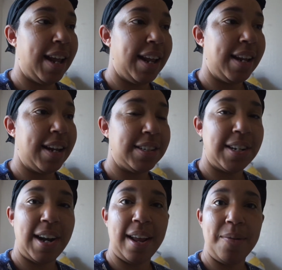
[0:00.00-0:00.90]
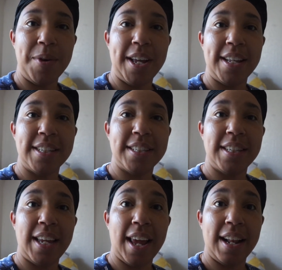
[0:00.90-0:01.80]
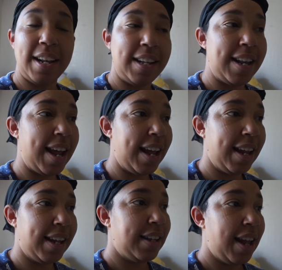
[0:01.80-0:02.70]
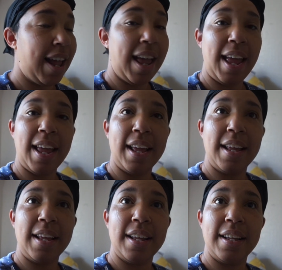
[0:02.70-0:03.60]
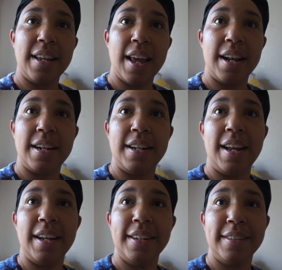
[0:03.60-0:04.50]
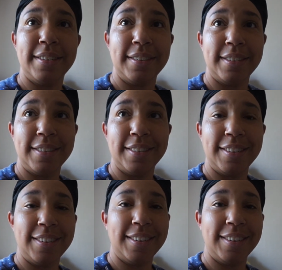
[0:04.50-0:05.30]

and yesterday was Canada Day. Canada Day. Canada Day. Canada Day.